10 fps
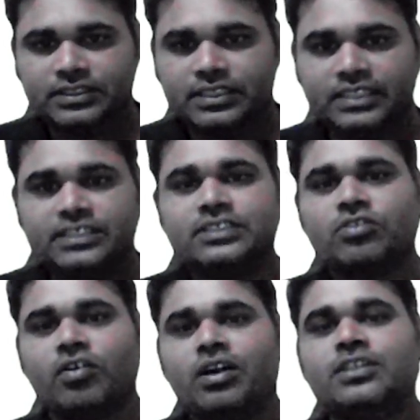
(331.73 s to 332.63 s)
and it
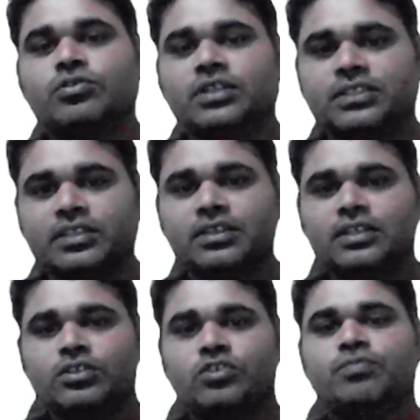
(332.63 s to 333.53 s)
called
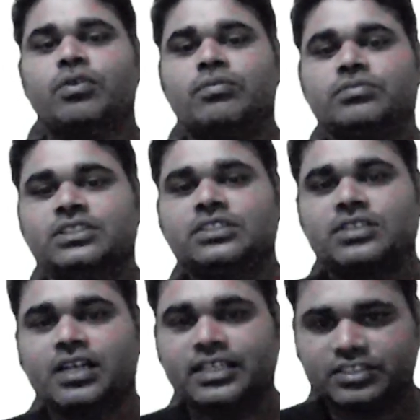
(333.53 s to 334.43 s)
together to form this
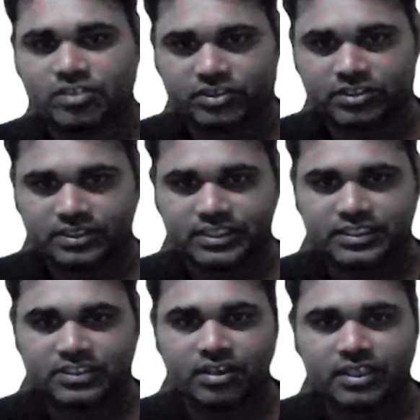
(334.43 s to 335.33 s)
like structure that
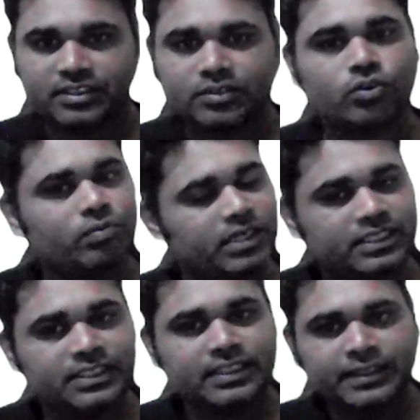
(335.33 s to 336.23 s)
is called as the
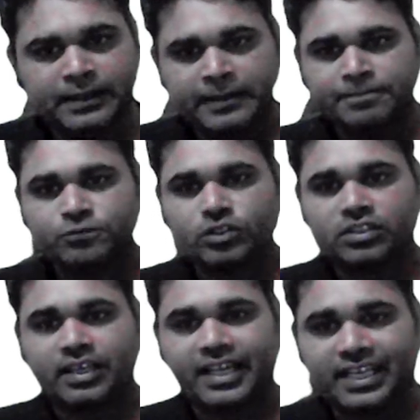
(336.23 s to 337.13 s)
chromatin. So in
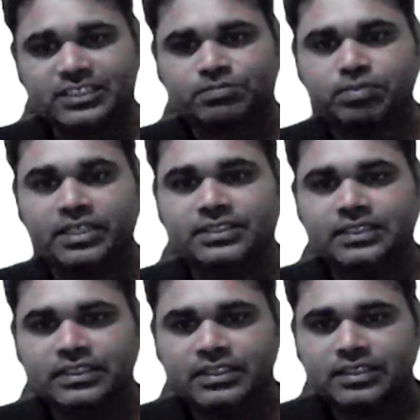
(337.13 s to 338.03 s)
the S phase,
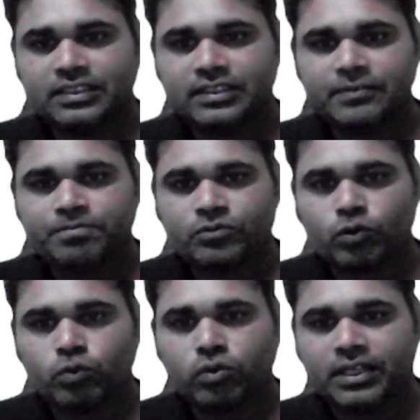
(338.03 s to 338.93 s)

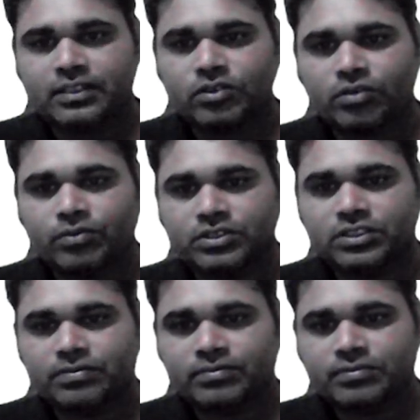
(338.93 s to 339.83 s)
one
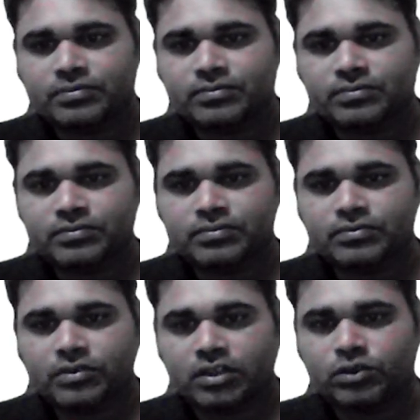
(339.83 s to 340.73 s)
chromosome
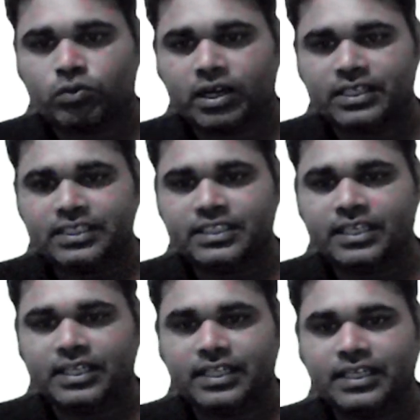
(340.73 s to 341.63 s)
or the one
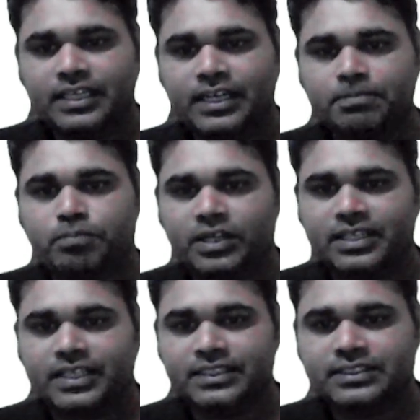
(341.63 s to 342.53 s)
DNA
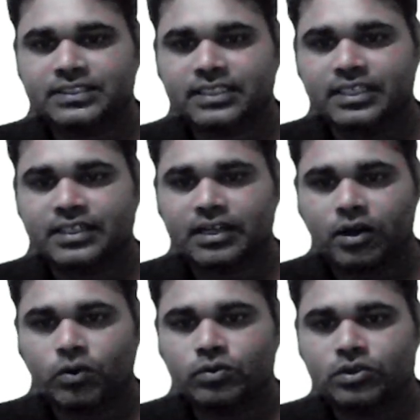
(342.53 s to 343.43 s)
replicates, and
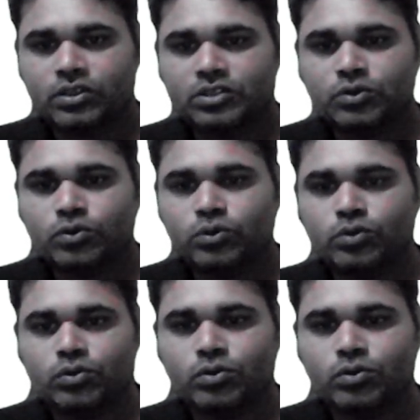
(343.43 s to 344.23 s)
now two